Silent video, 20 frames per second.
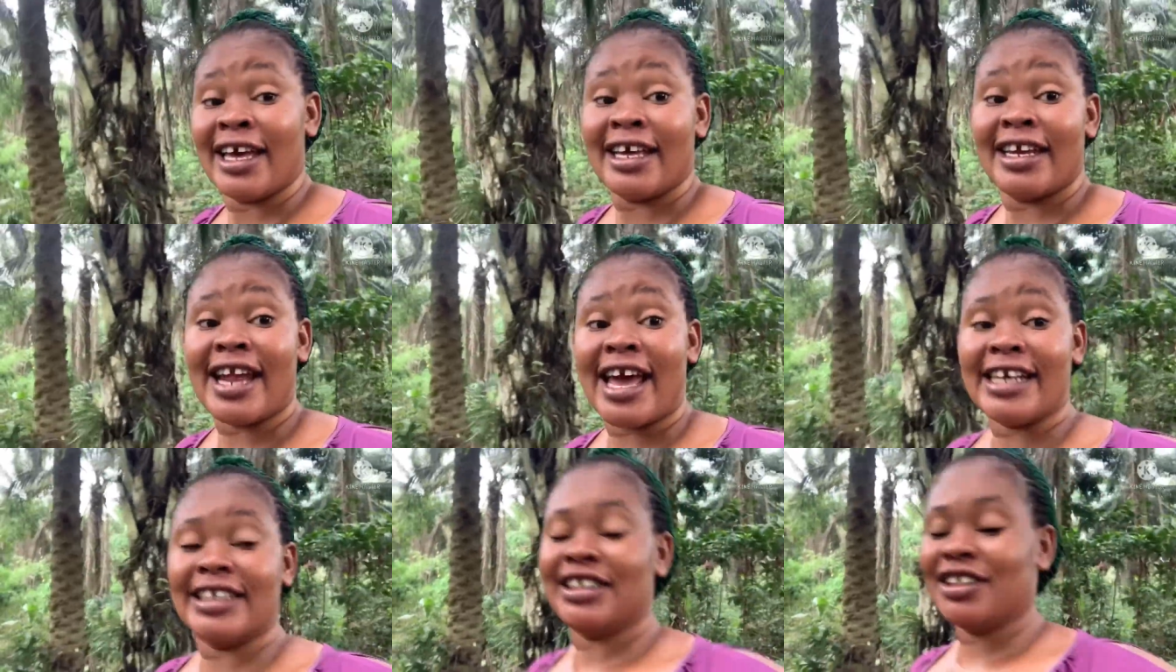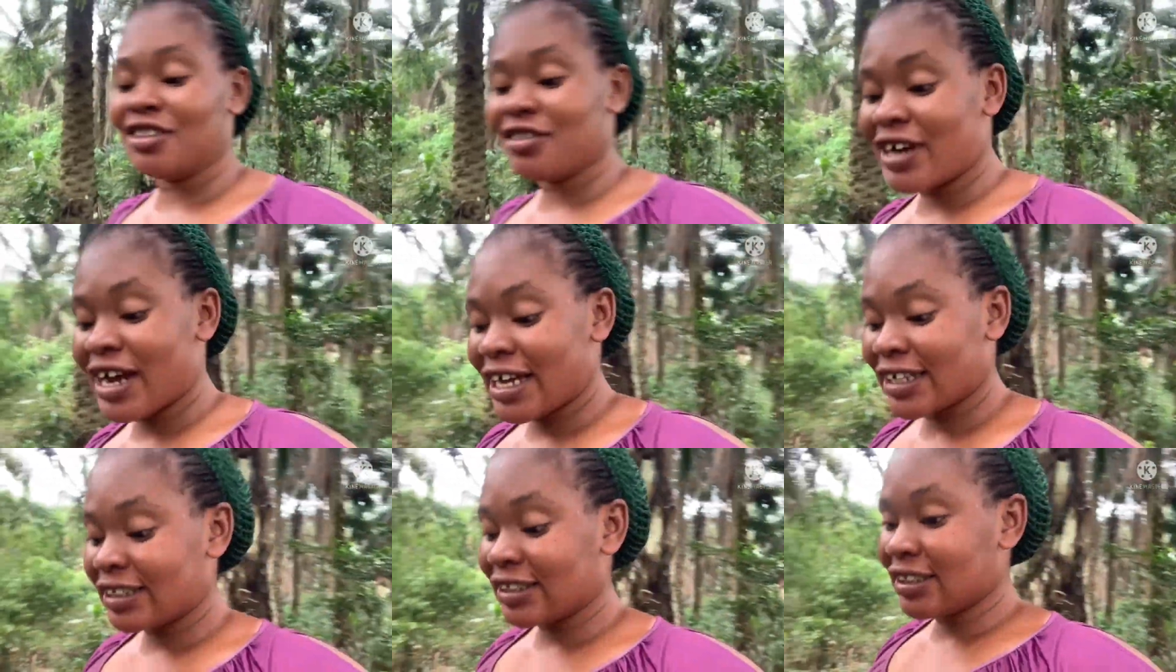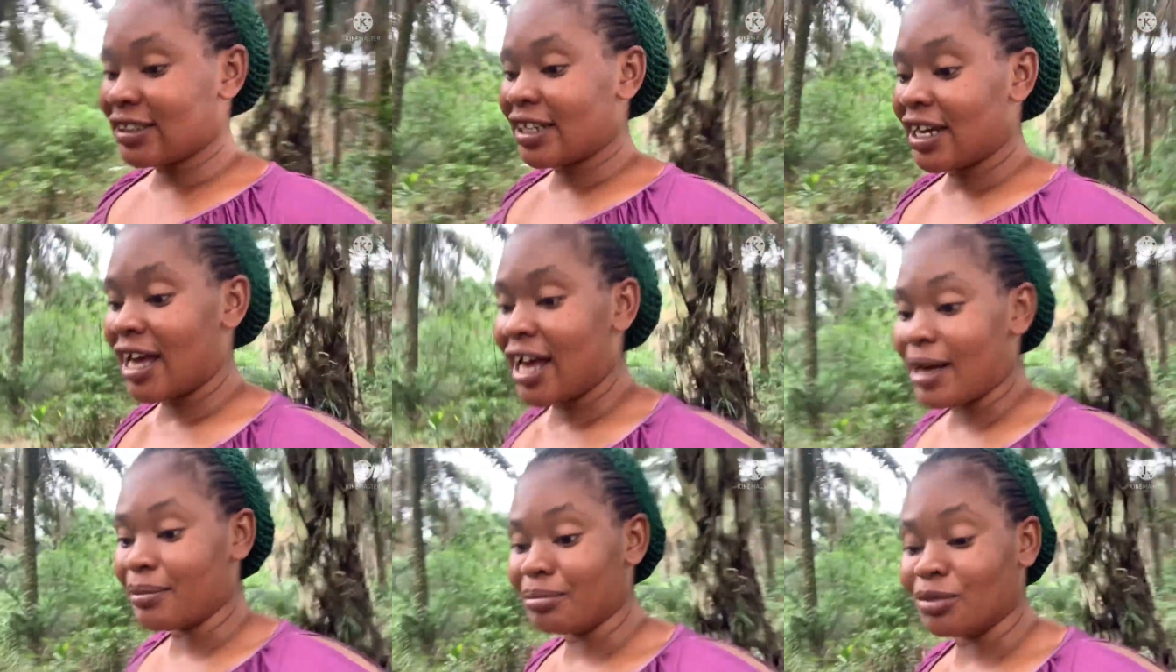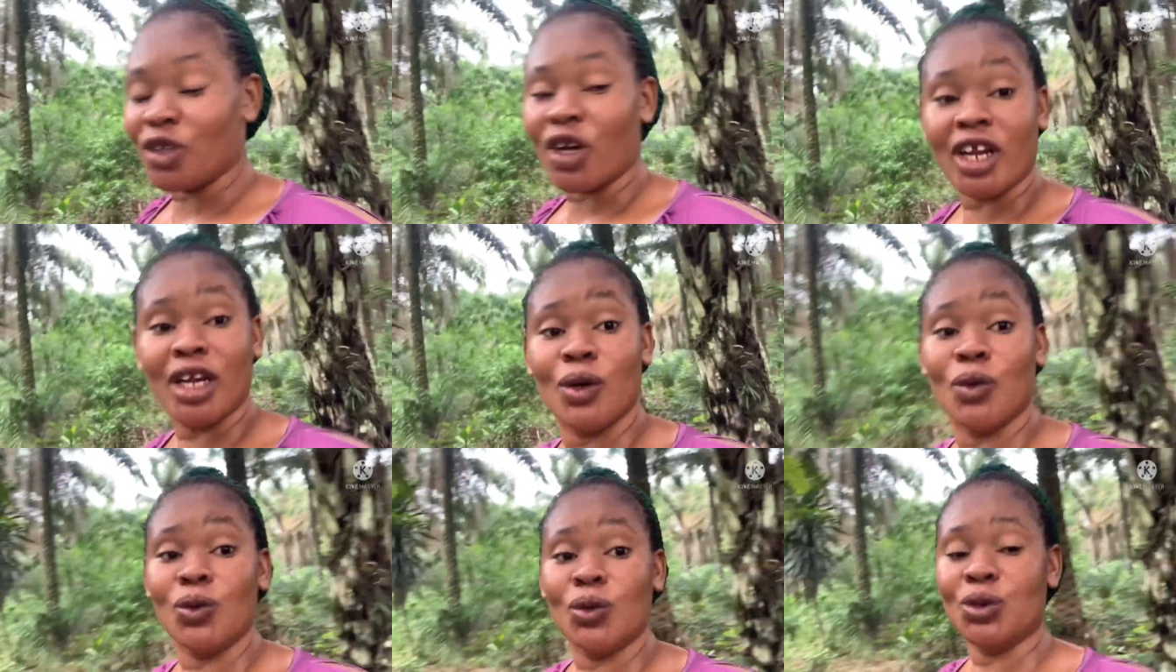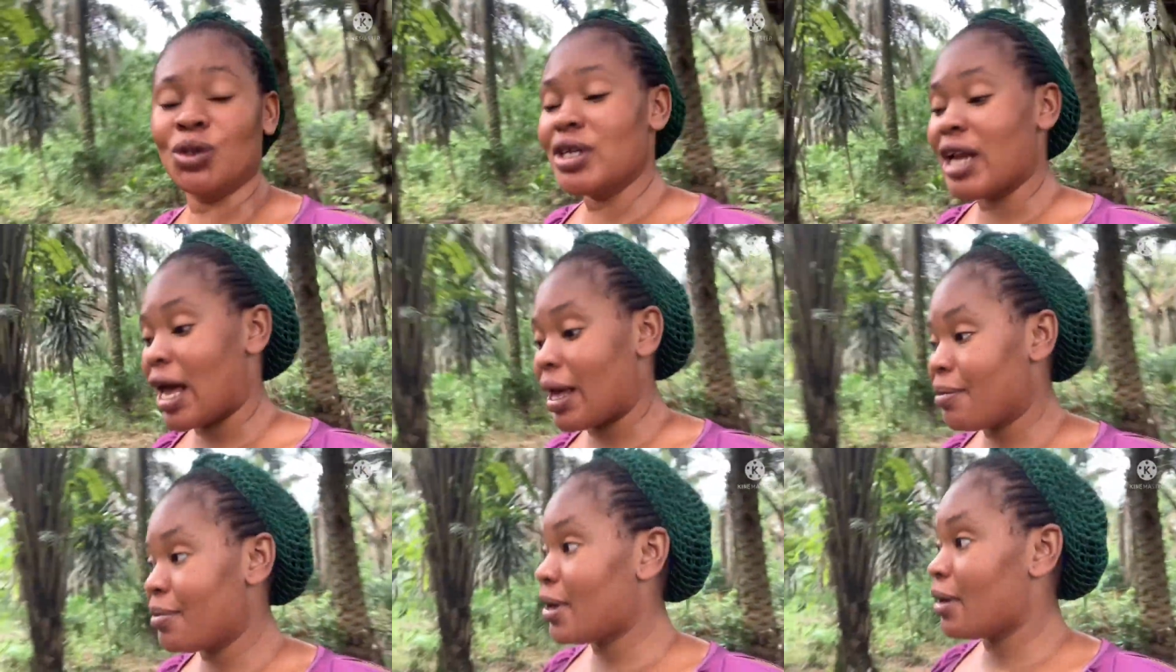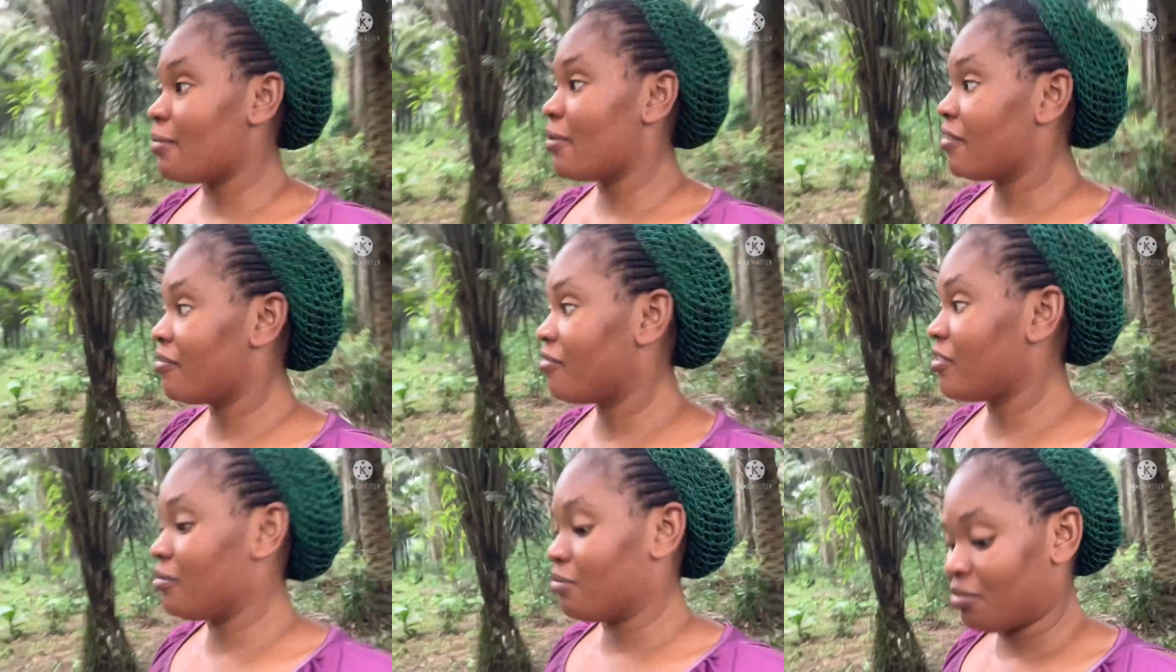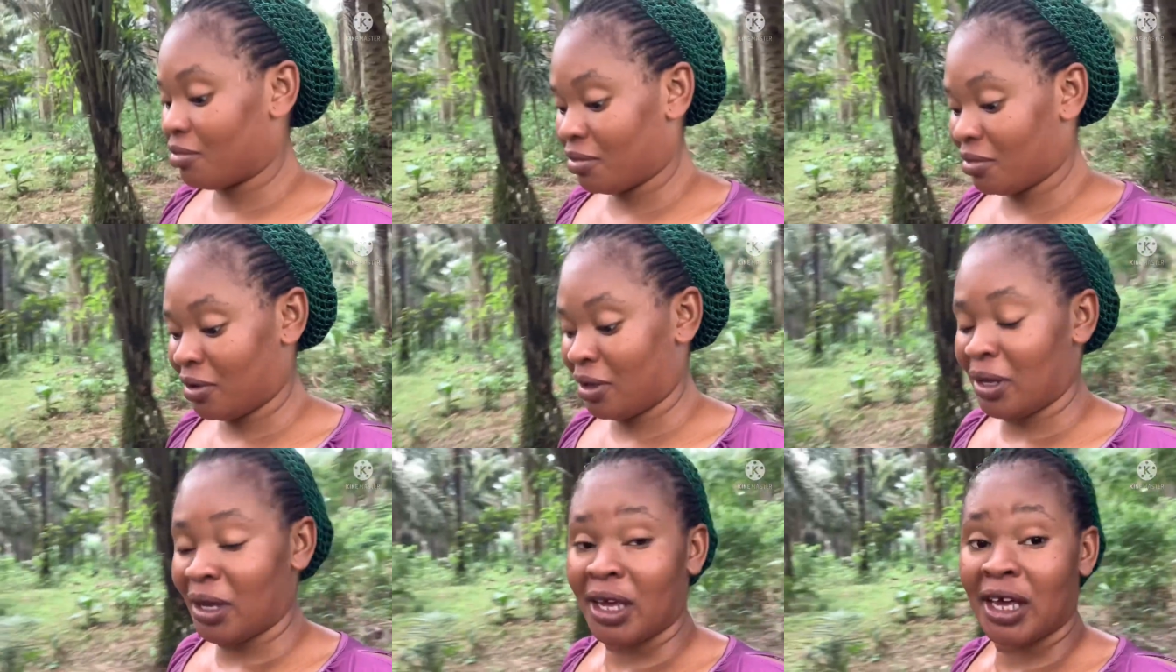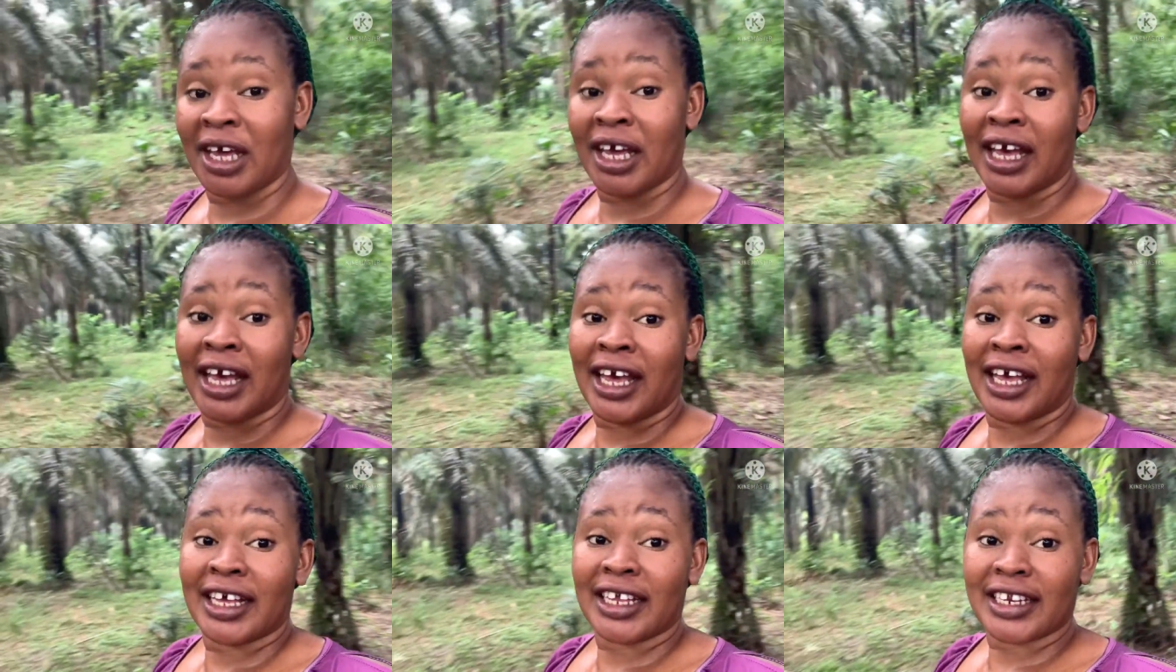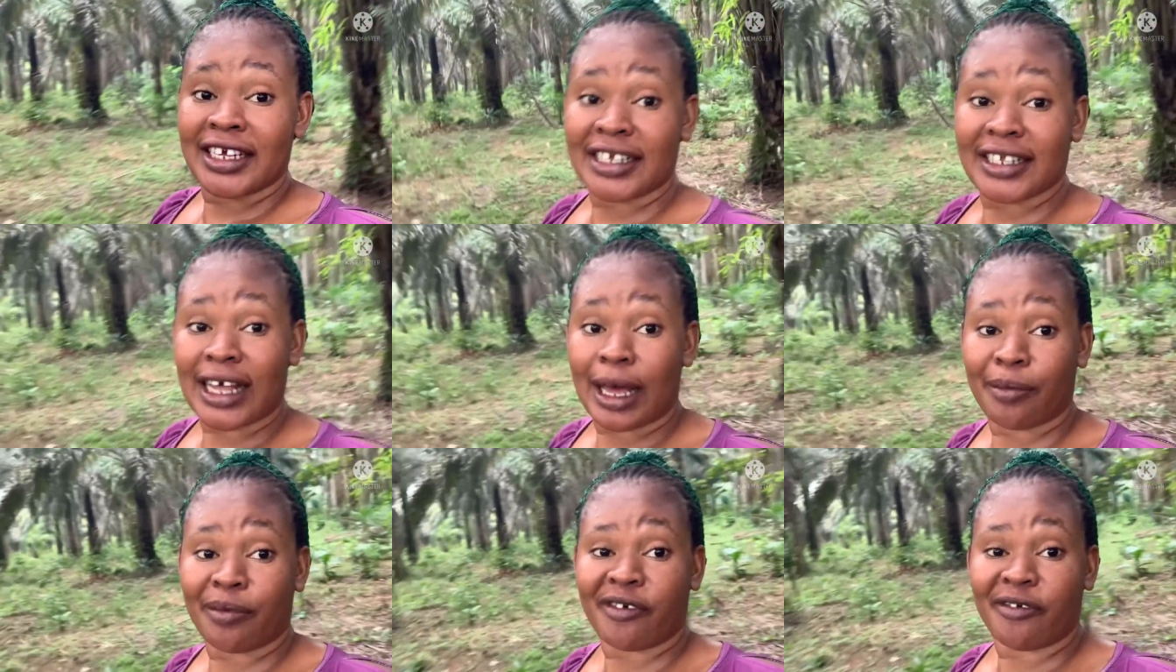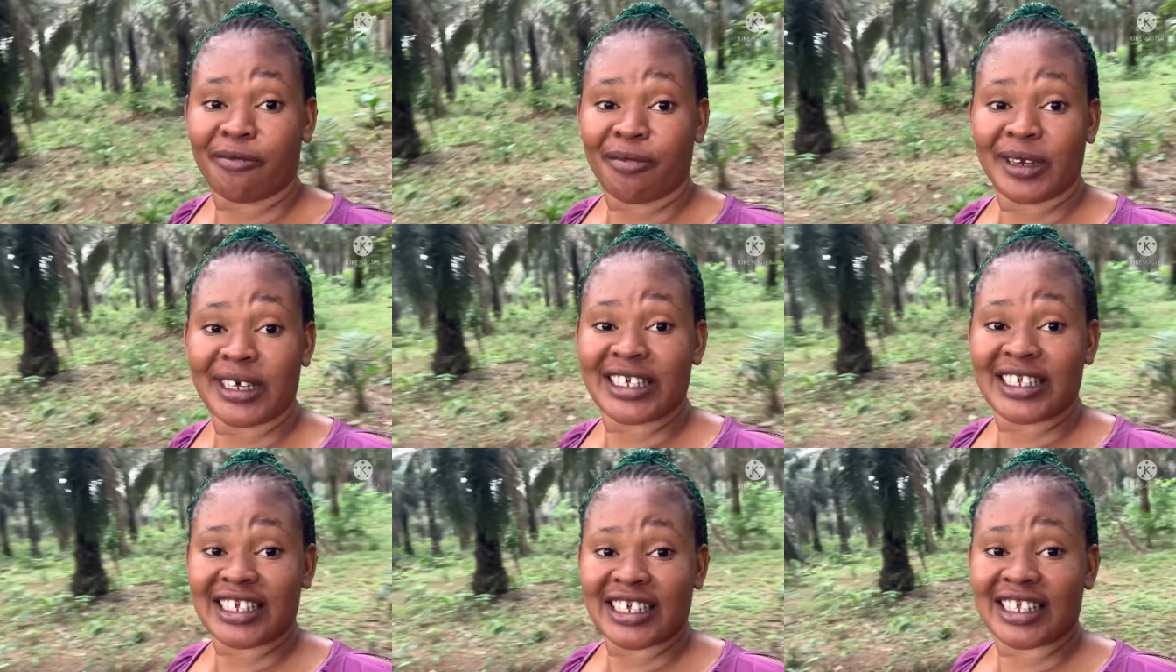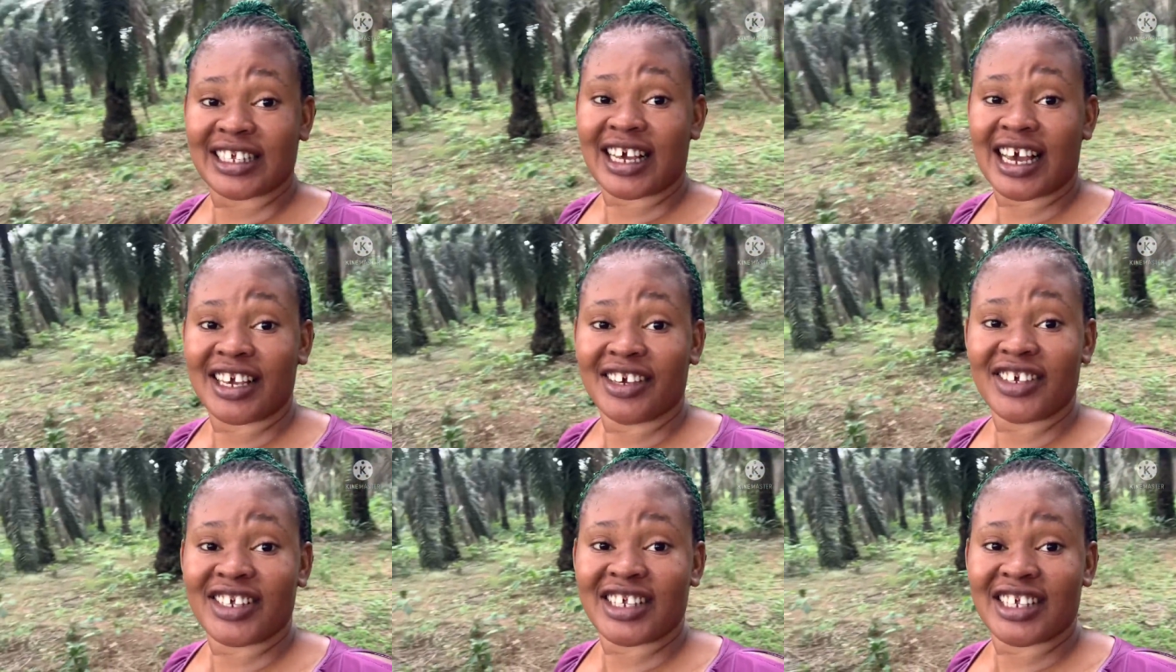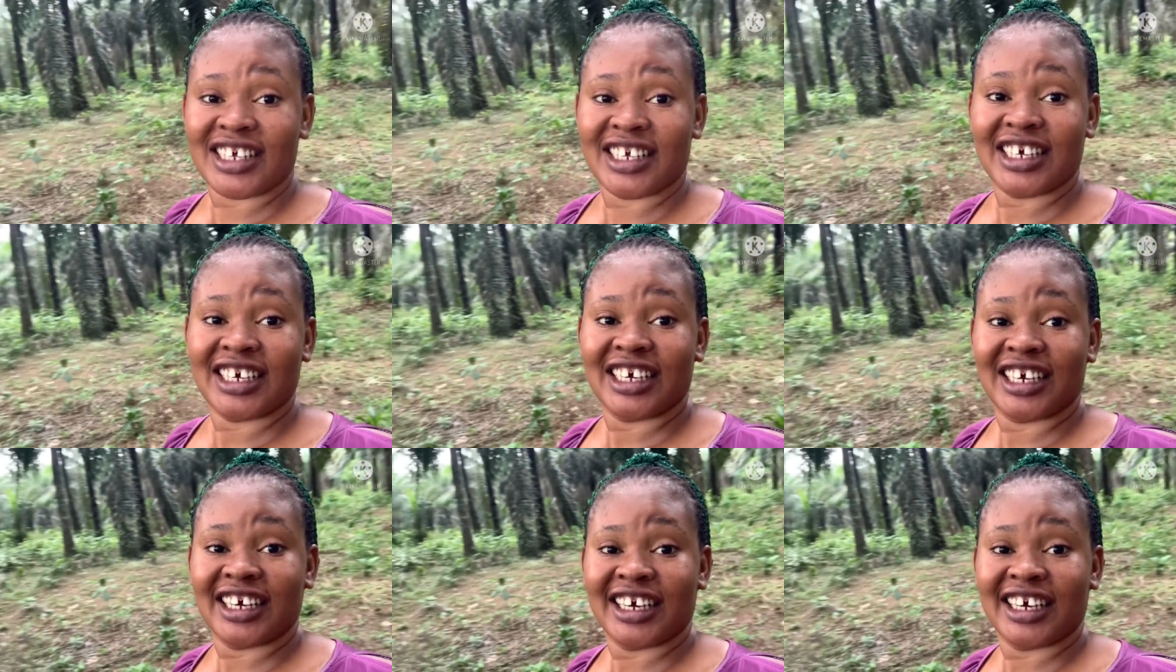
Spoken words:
Nigerian Nollywood, Nabi MFM. This type of places. Can you see?